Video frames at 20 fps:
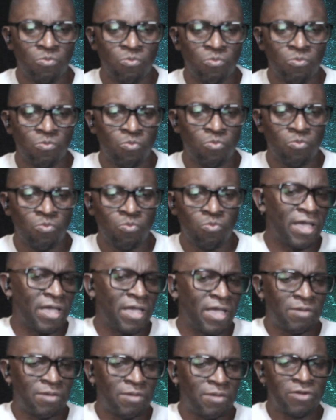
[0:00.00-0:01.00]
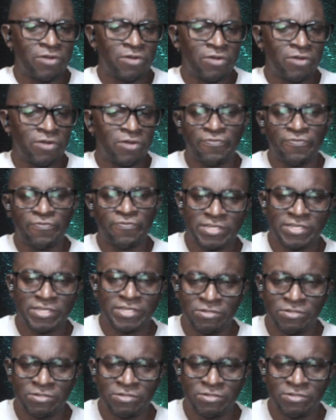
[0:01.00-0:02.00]
Why am I reflecting
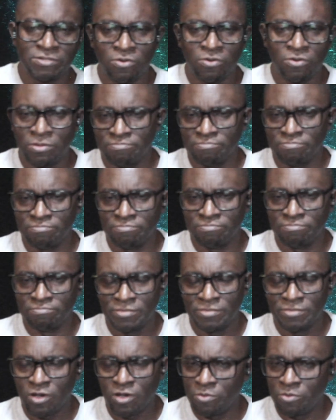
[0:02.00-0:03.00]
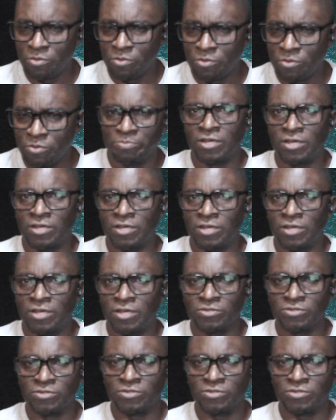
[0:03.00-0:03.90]
on a commercial pilot?